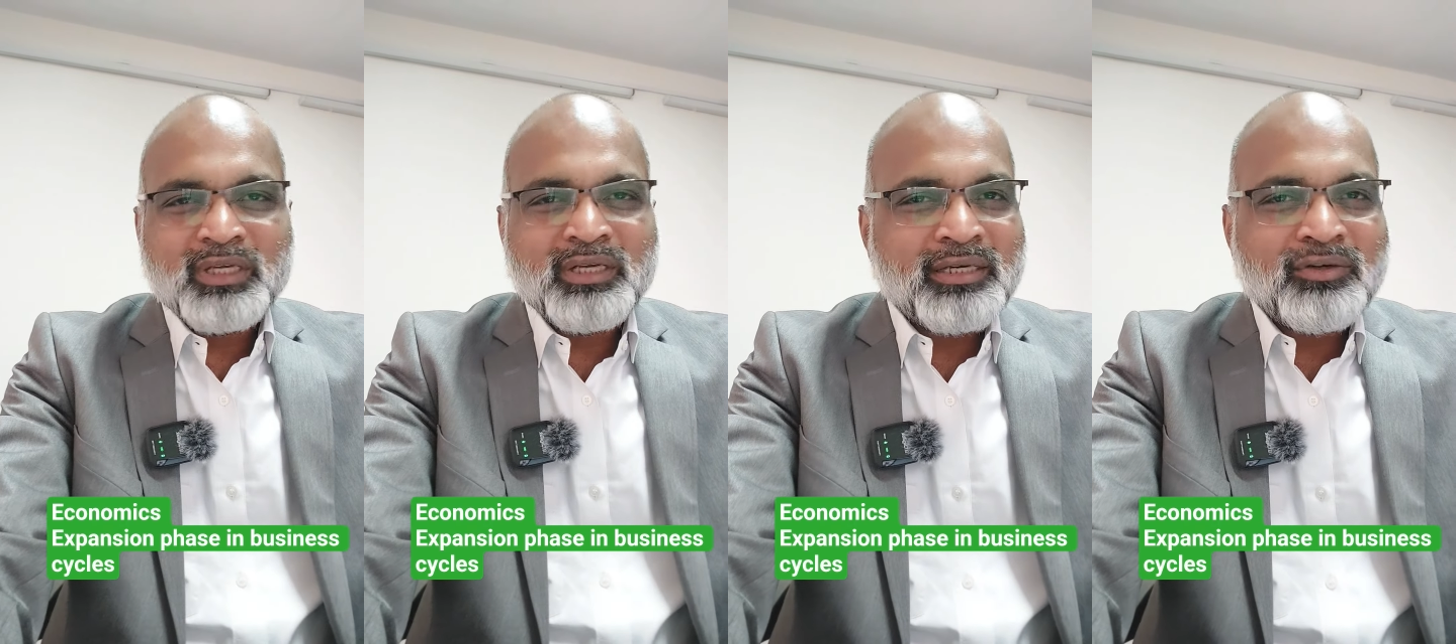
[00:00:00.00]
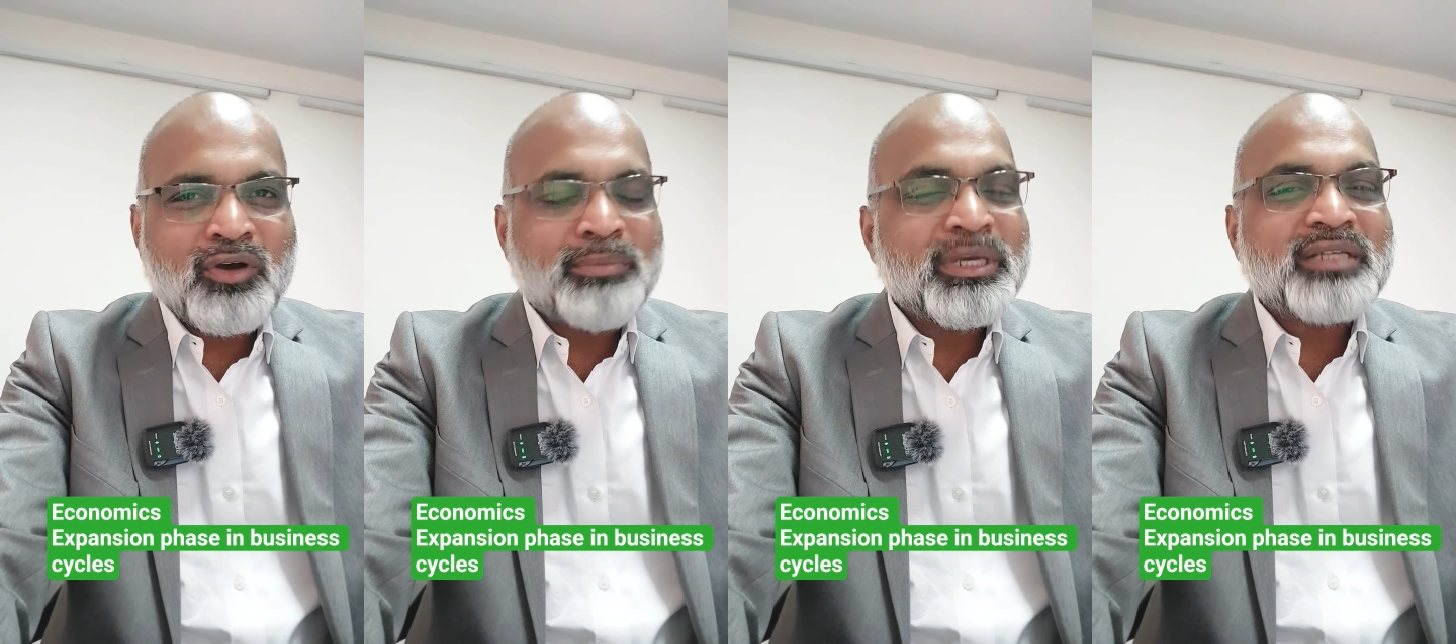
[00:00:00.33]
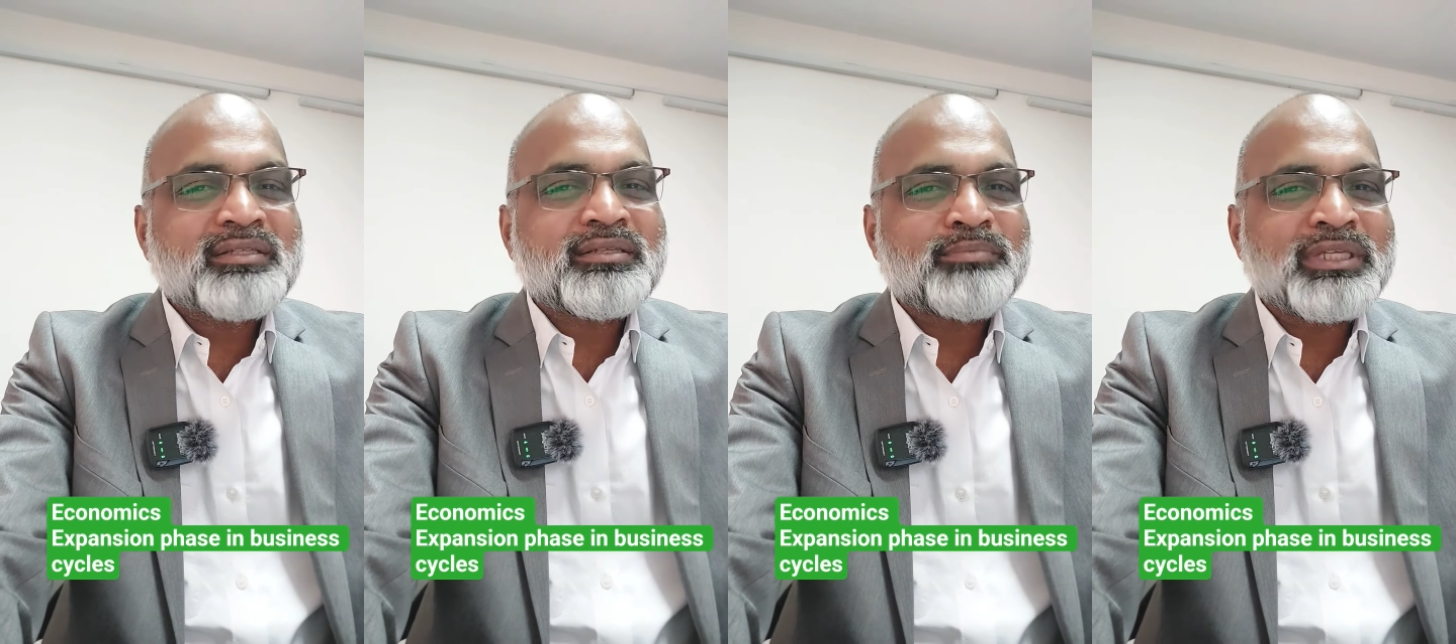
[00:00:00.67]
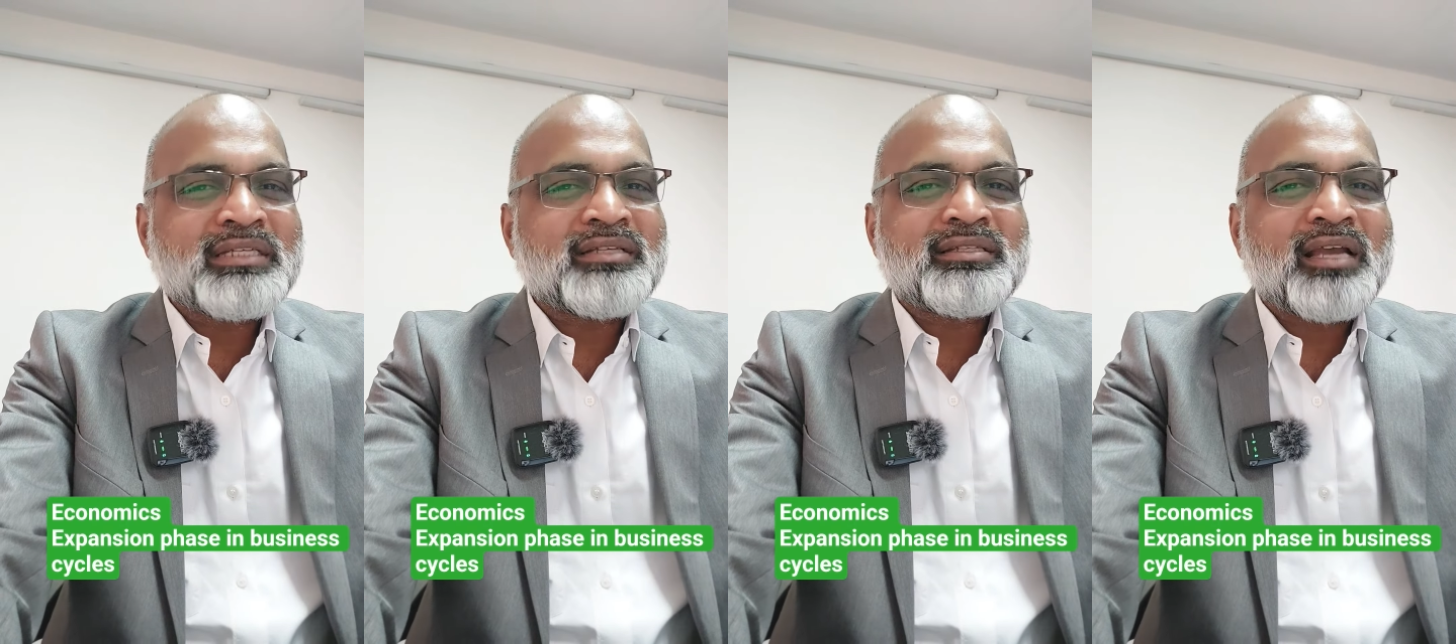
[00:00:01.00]
In economics,
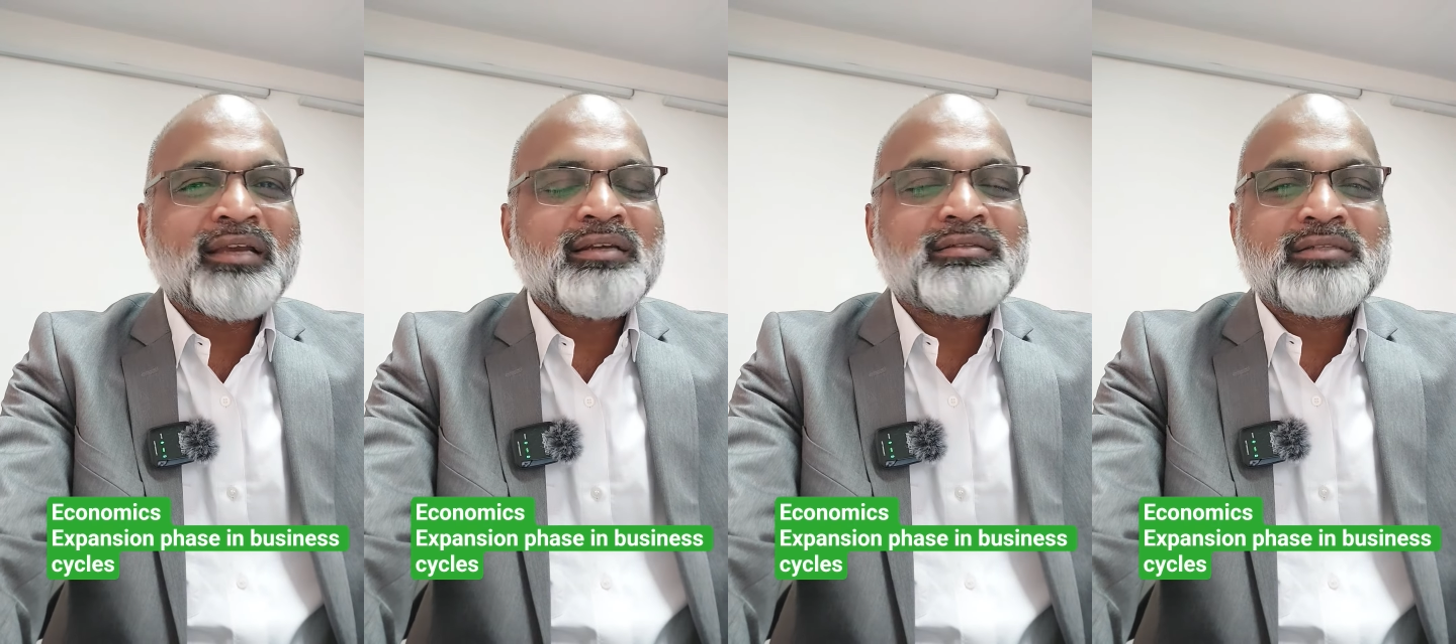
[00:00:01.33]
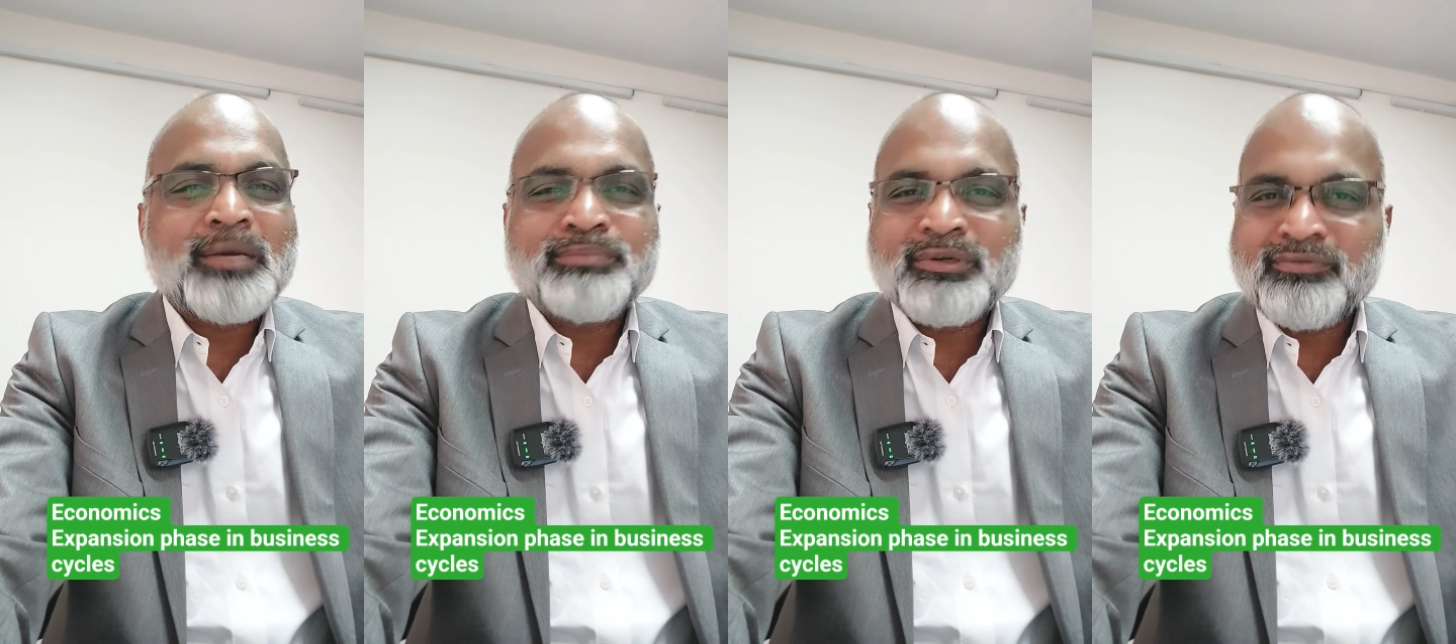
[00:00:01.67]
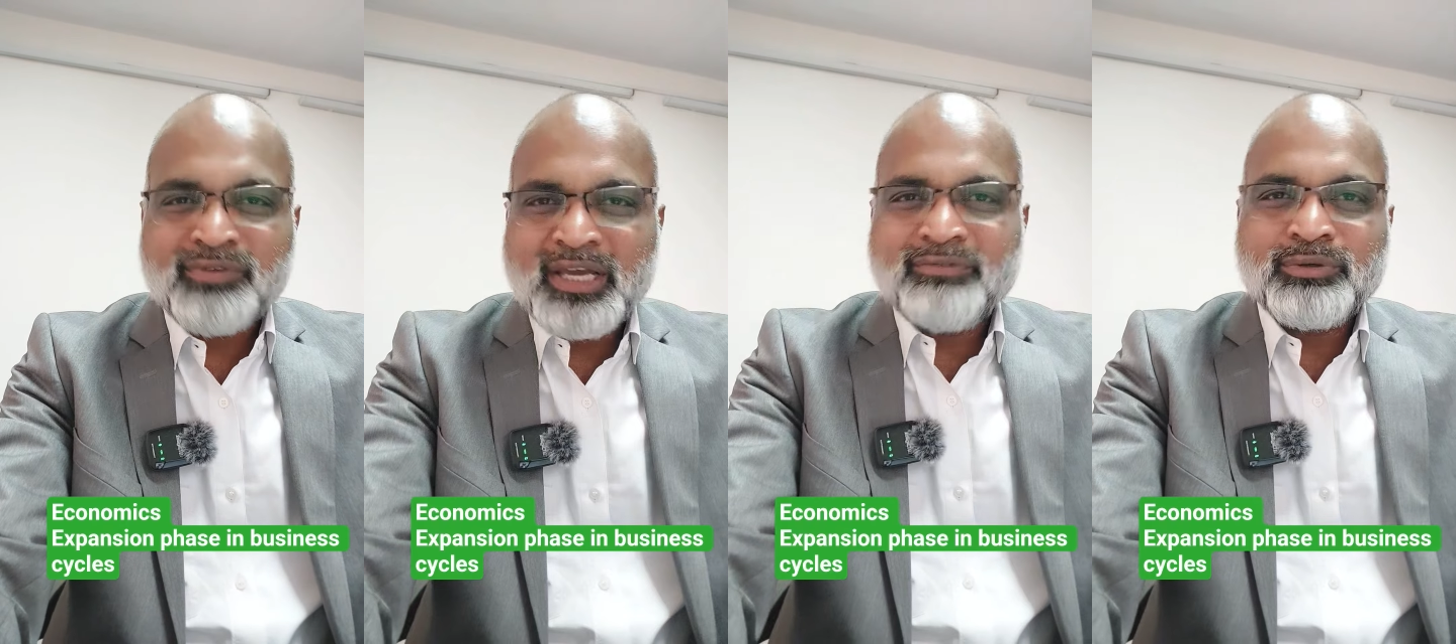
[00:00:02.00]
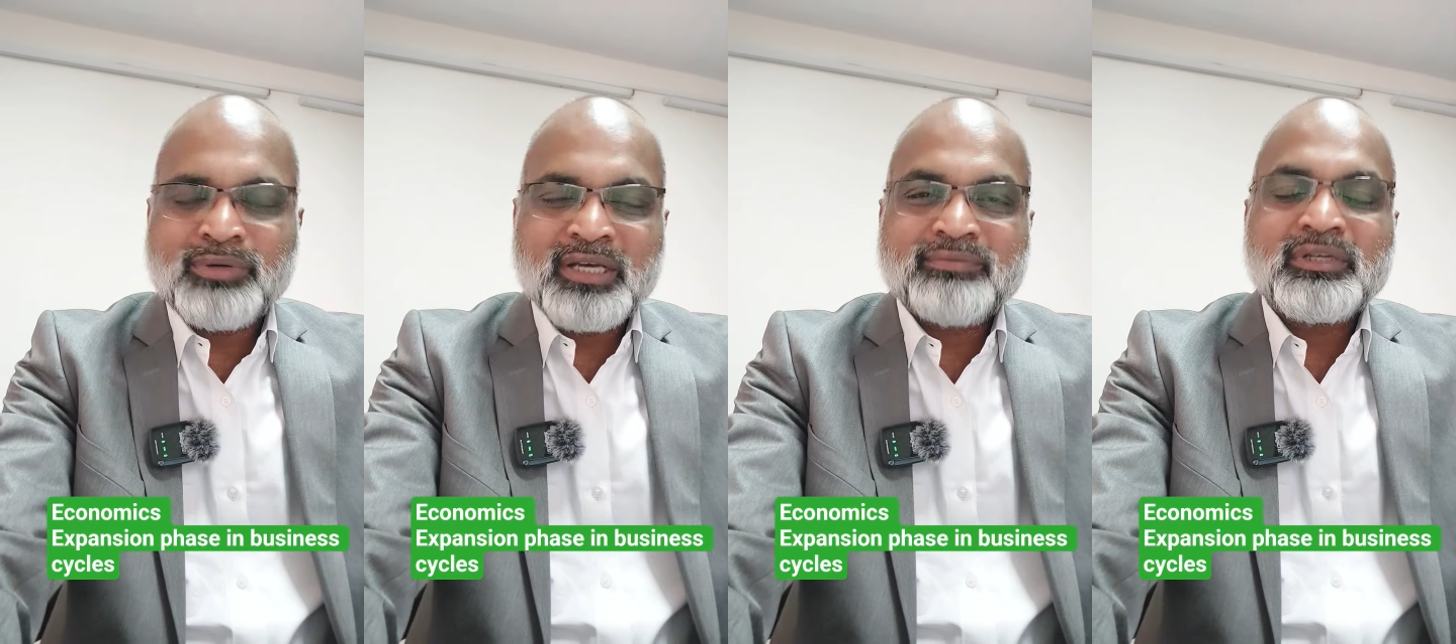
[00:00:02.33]
business cycles, chapter 5
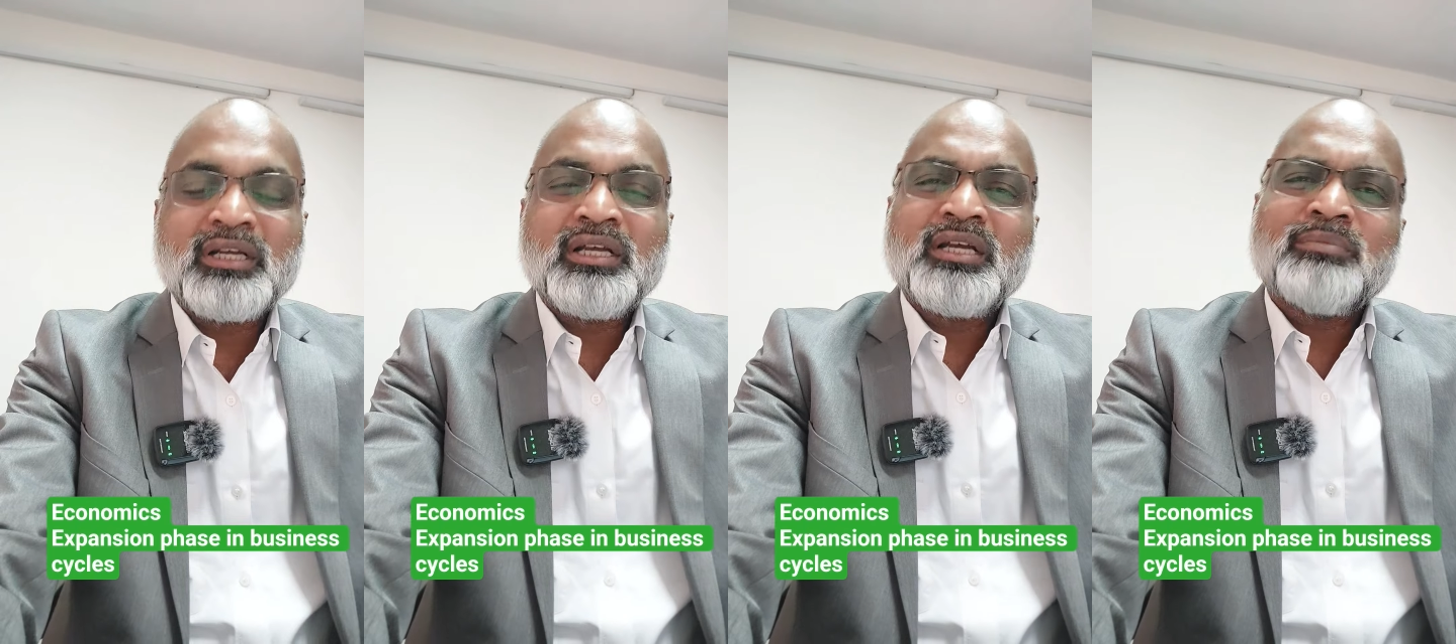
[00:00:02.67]
you have.